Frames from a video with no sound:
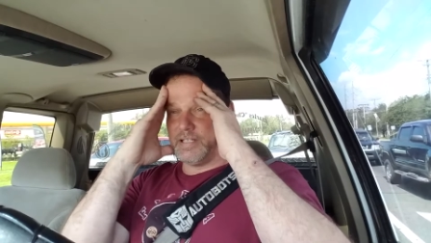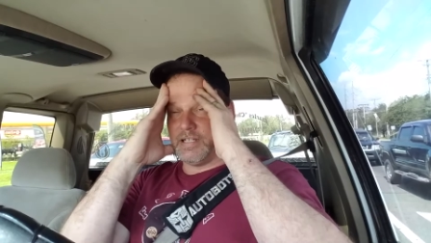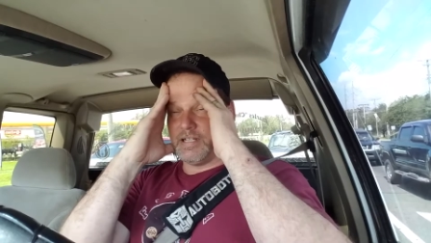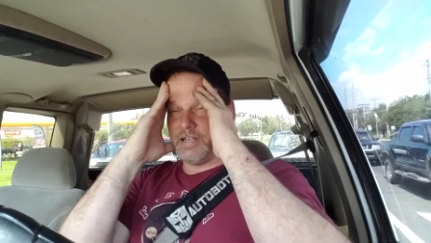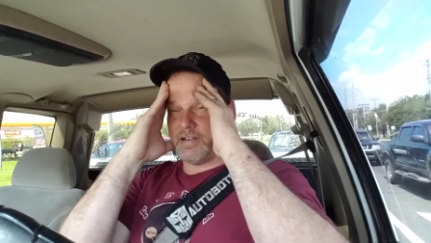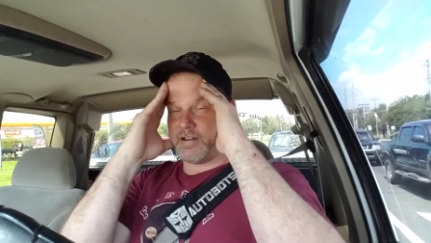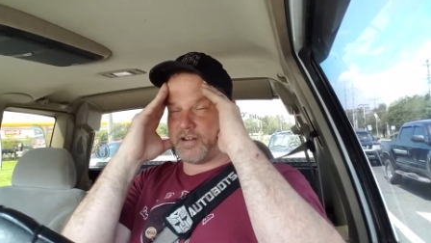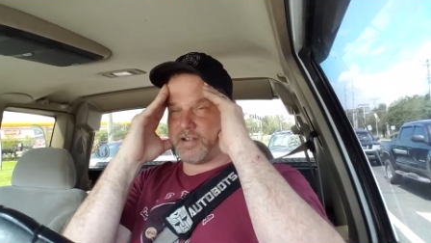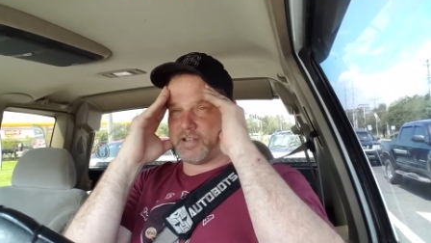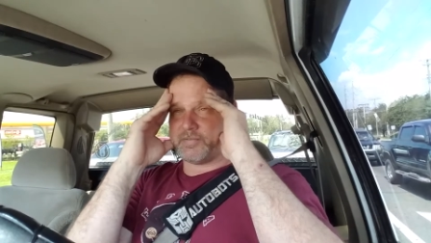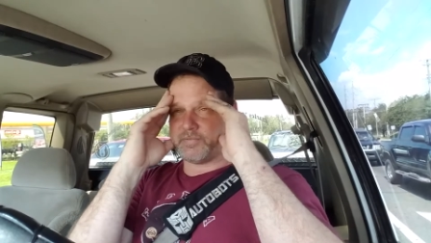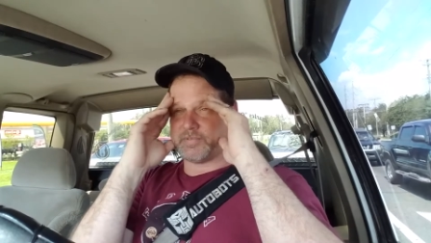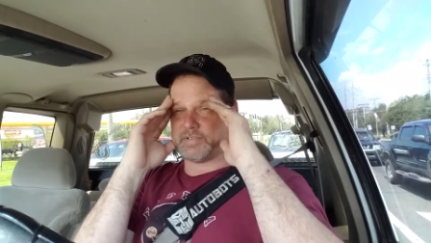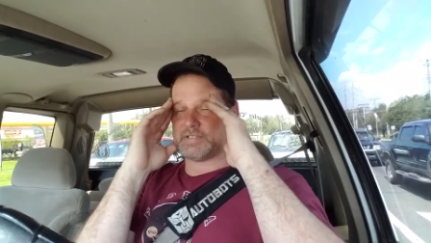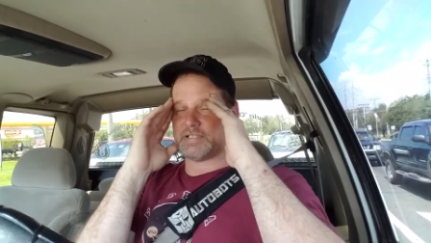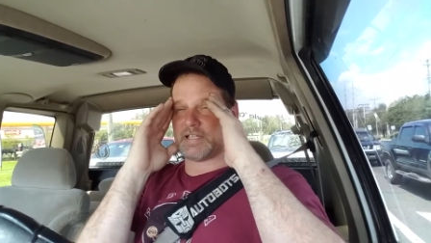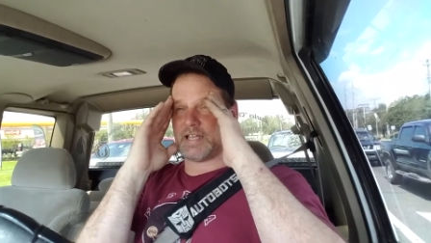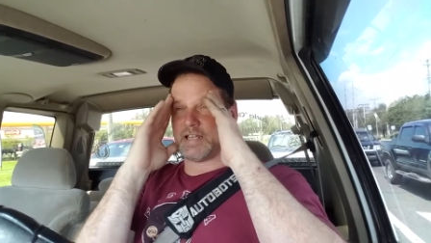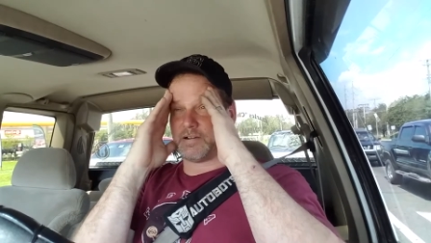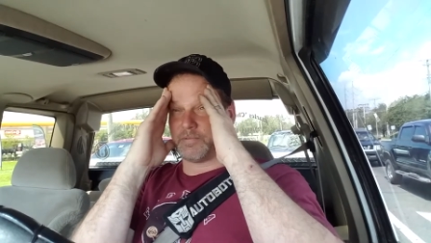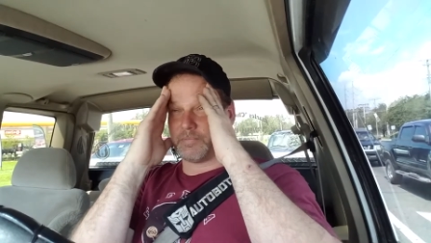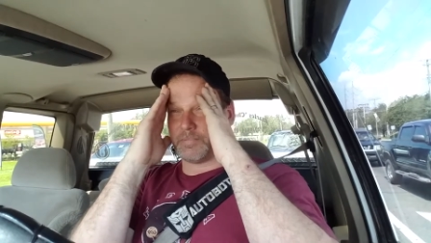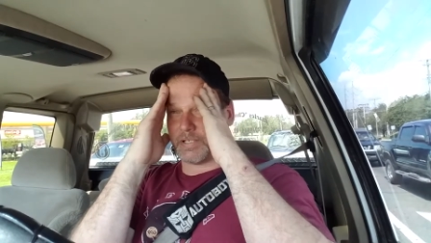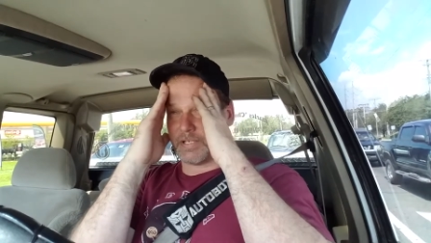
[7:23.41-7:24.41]

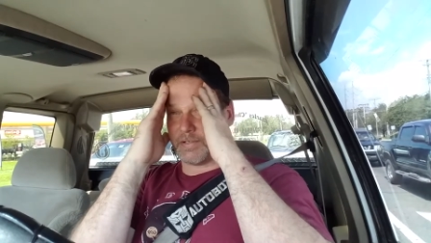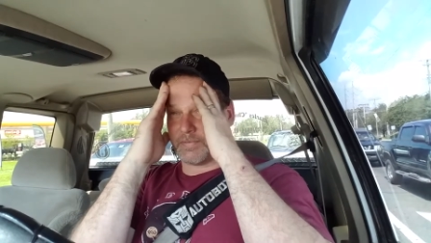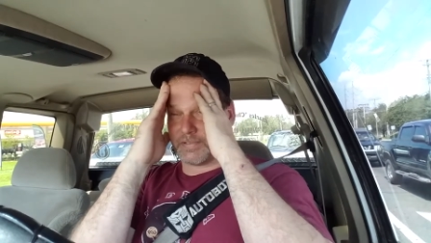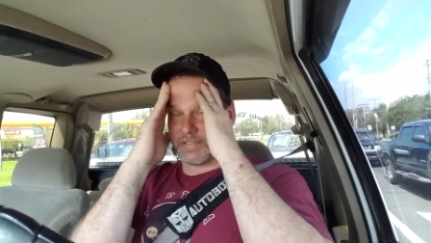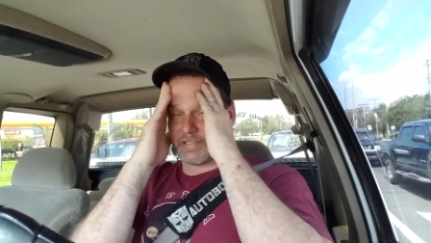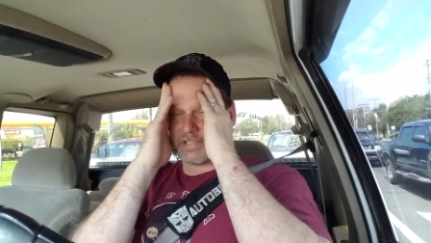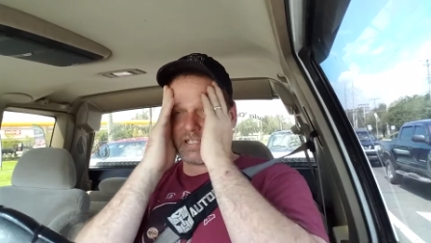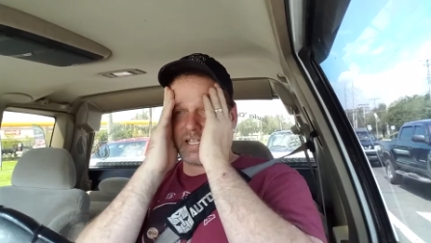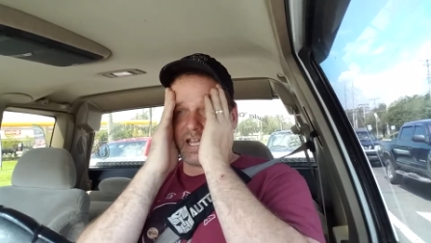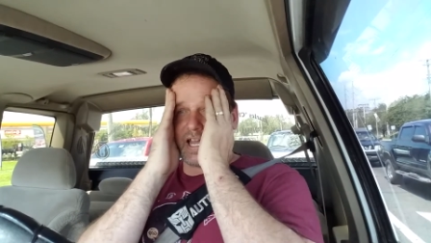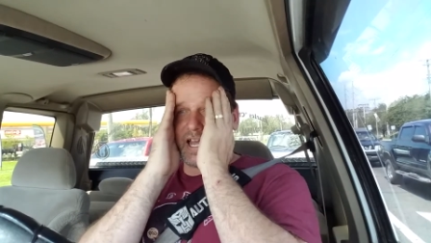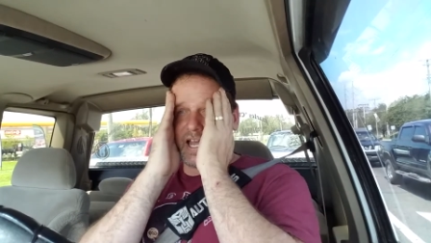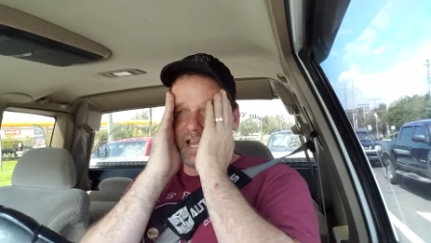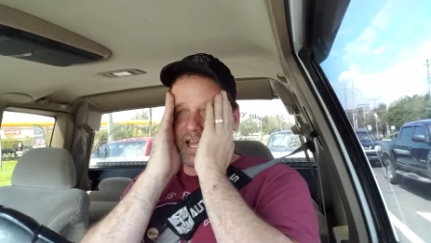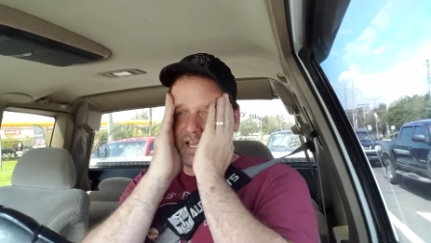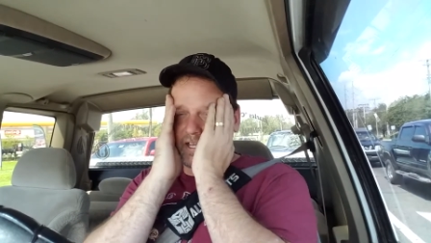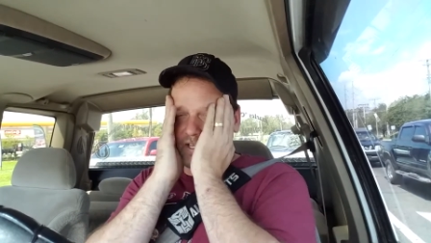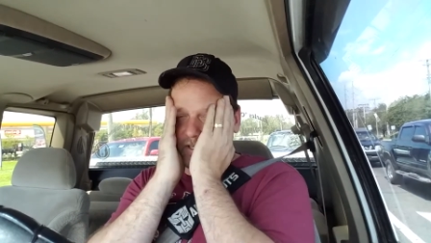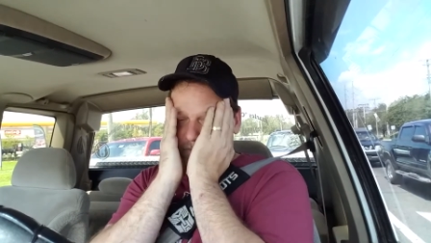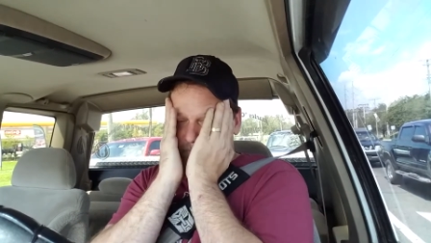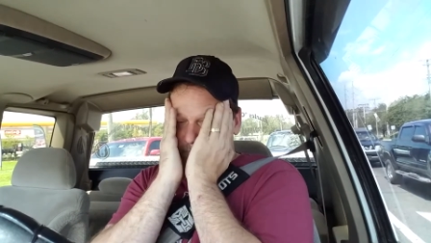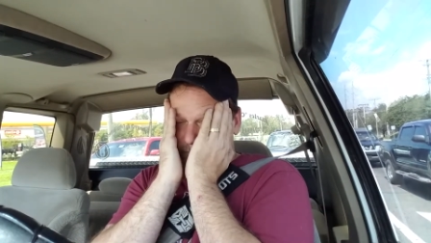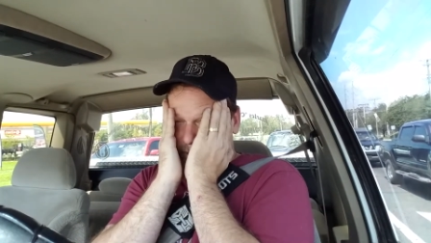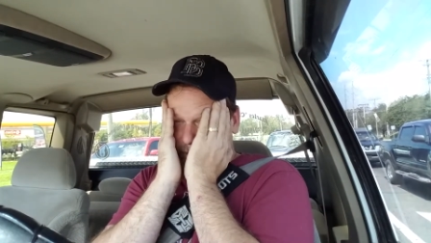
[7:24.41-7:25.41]
don't believe in this
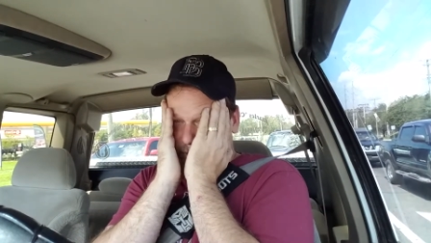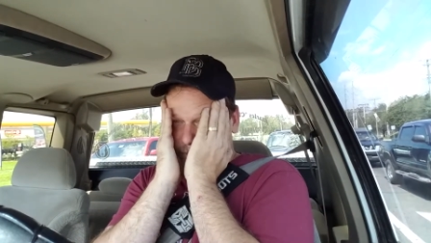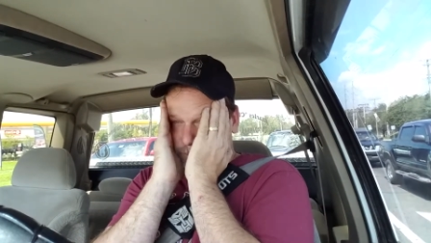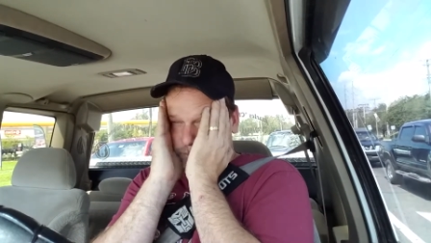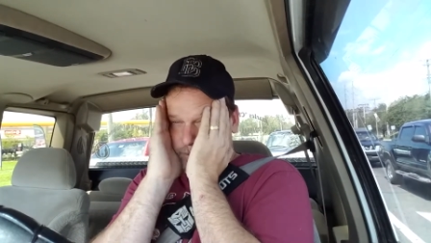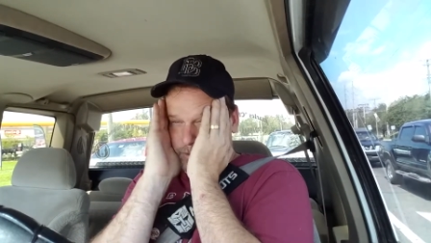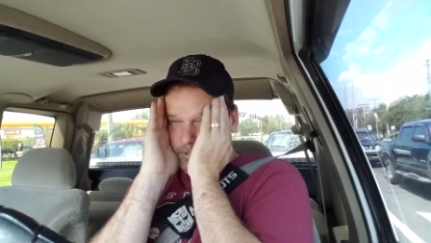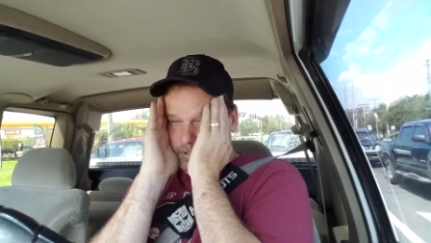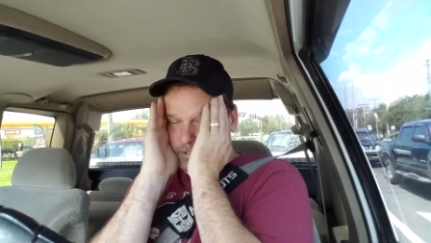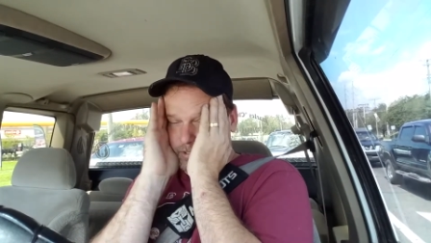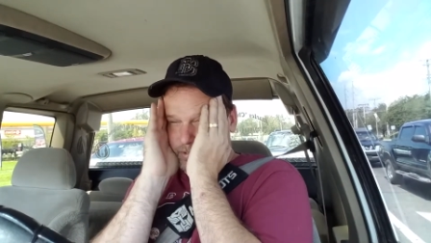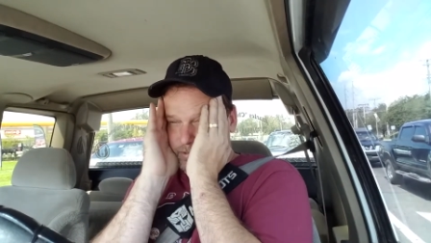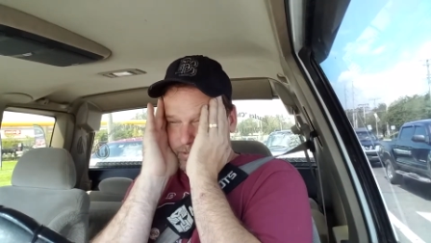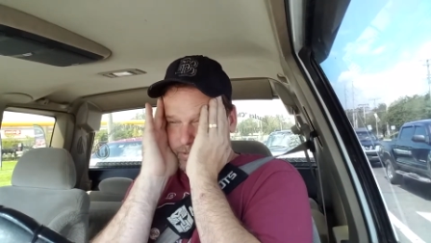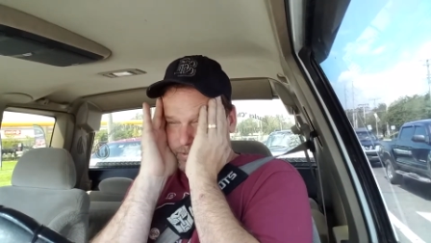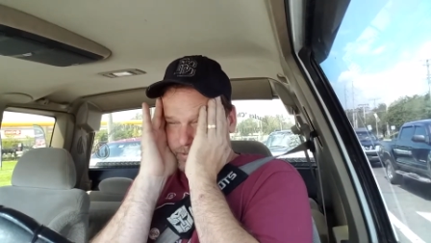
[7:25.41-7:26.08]
guy. Oh my Lord.